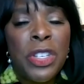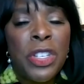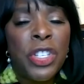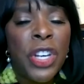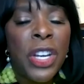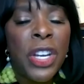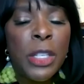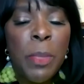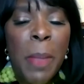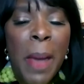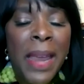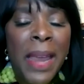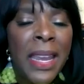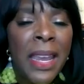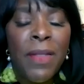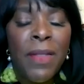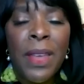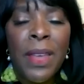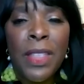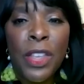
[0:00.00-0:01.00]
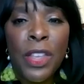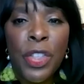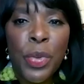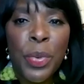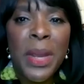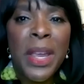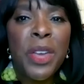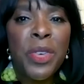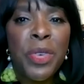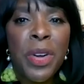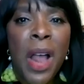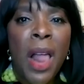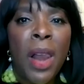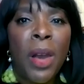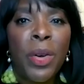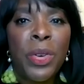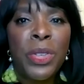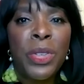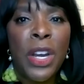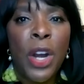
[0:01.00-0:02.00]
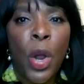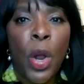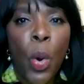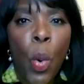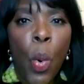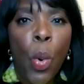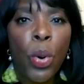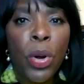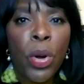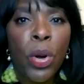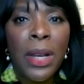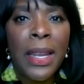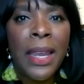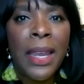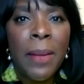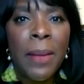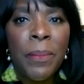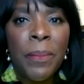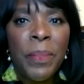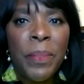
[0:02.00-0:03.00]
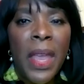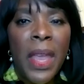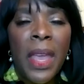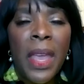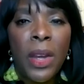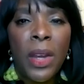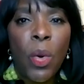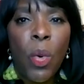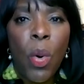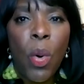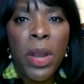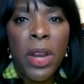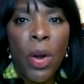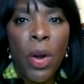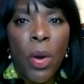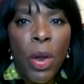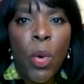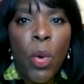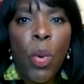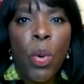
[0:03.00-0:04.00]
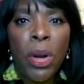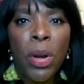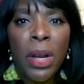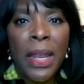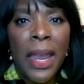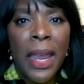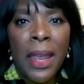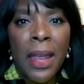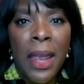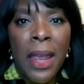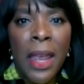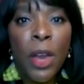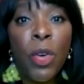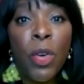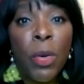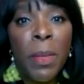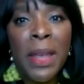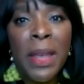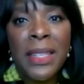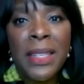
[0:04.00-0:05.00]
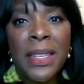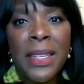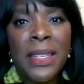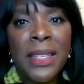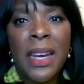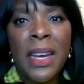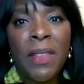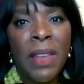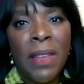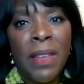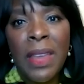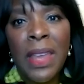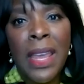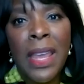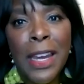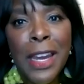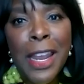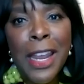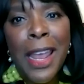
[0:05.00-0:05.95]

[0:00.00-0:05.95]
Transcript: Just by giving the $300 in quarterly increments instead of giving it,